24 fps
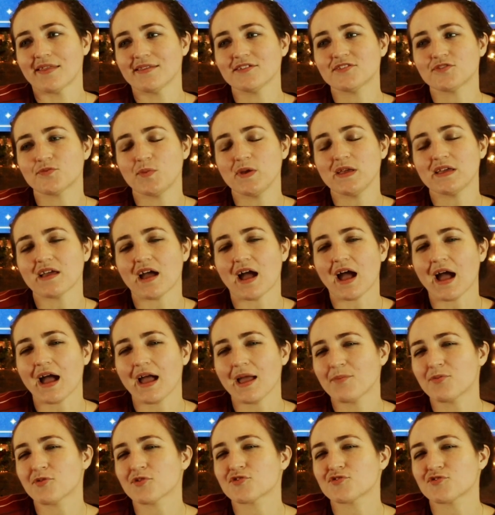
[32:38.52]
This week
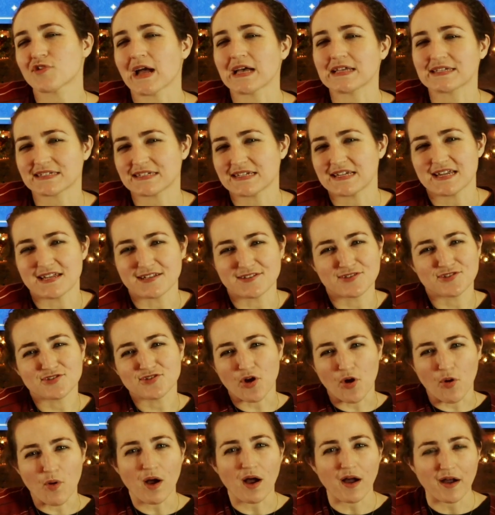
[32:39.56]
I procrastinated
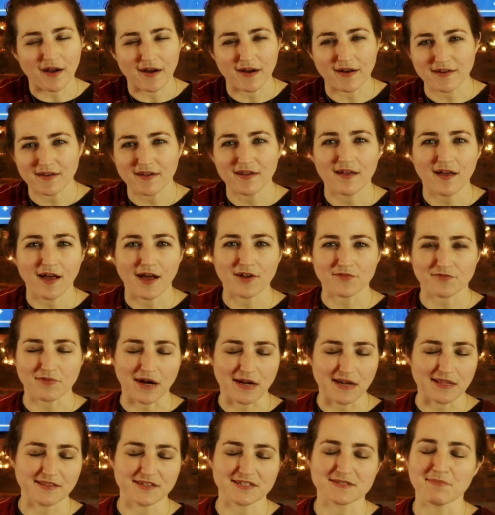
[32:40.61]
so hard on
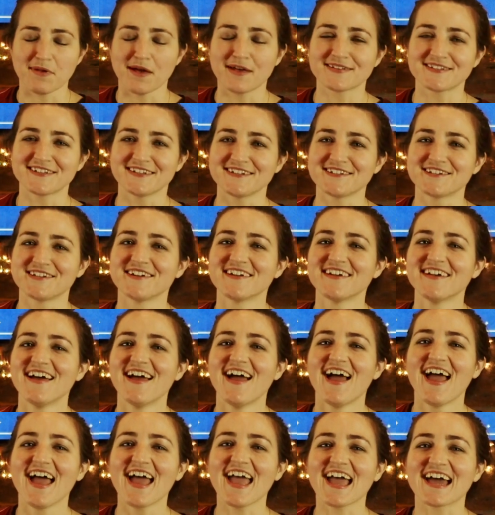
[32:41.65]
writing this message,
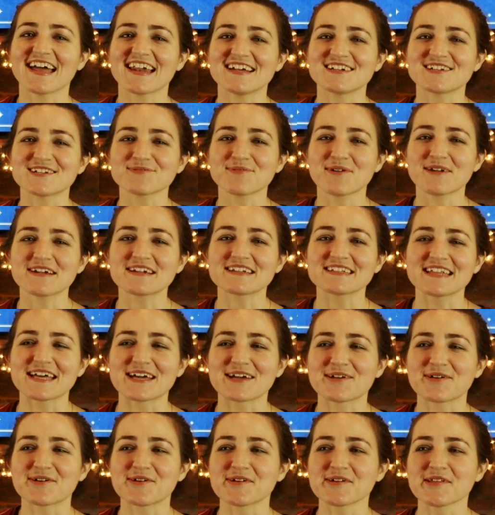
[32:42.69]
and I just wanted
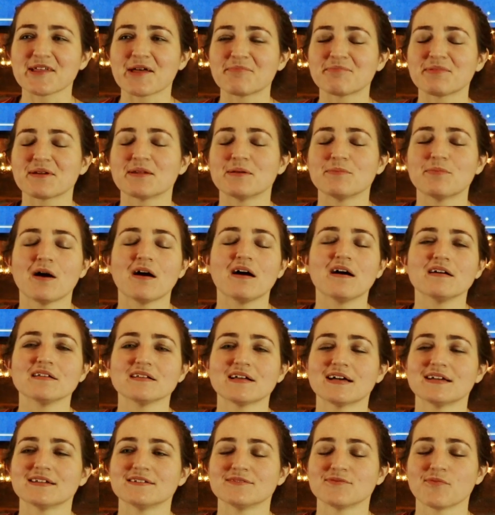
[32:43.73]
to curl up in a ball
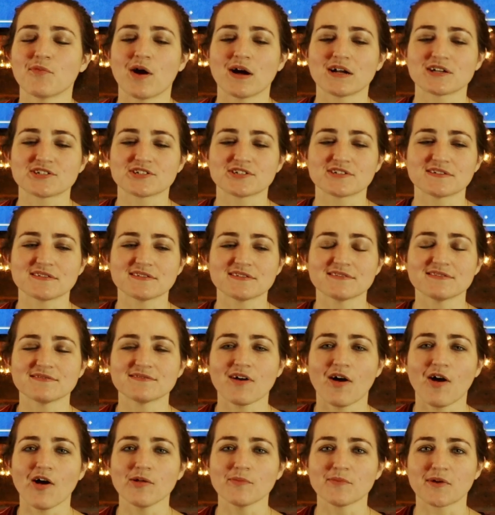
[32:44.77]
and watch
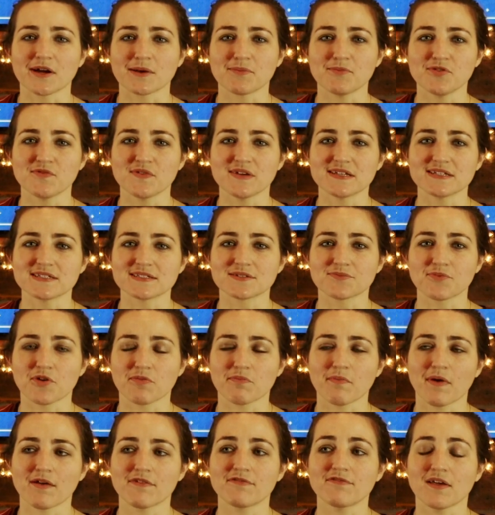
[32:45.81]
Hallmark movies
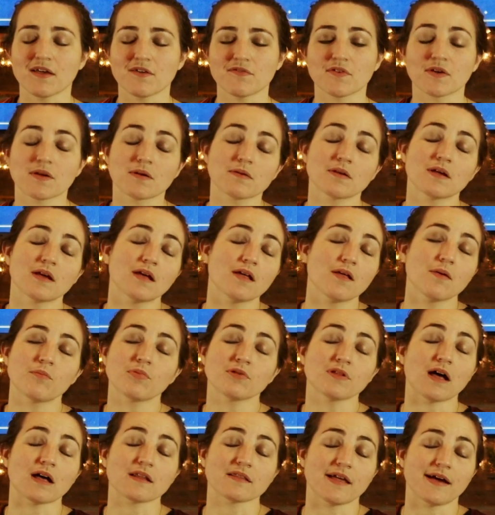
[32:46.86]
with my favorite
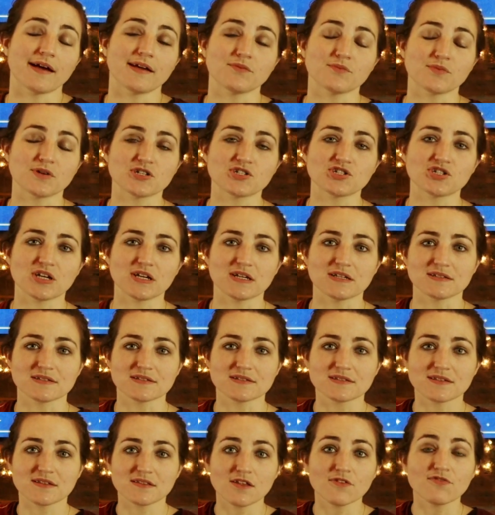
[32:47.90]
plot line, which
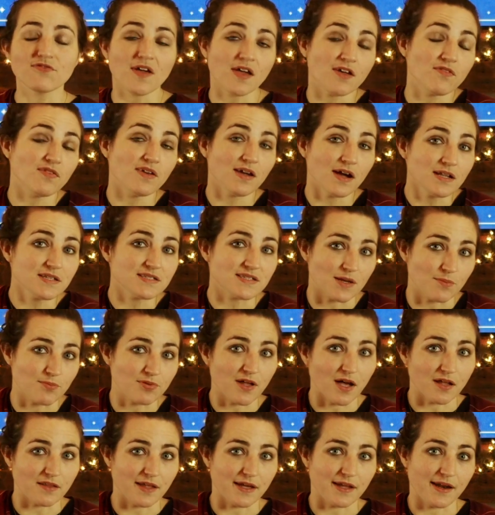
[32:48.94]
is the fake fiance
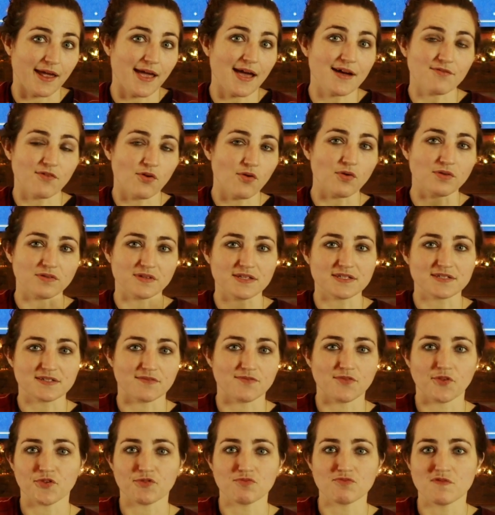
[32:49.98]
plot line. I have a whole list
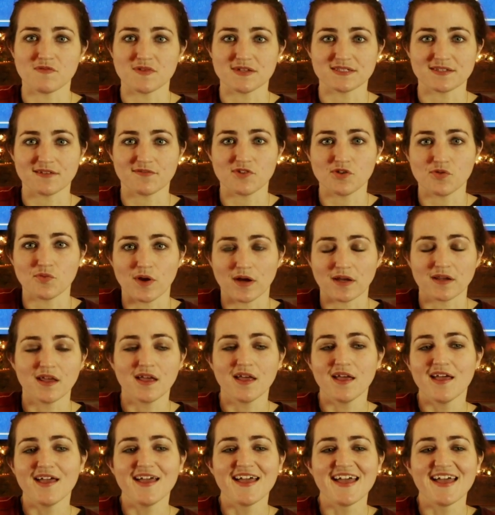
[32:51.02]
of those movies if you want.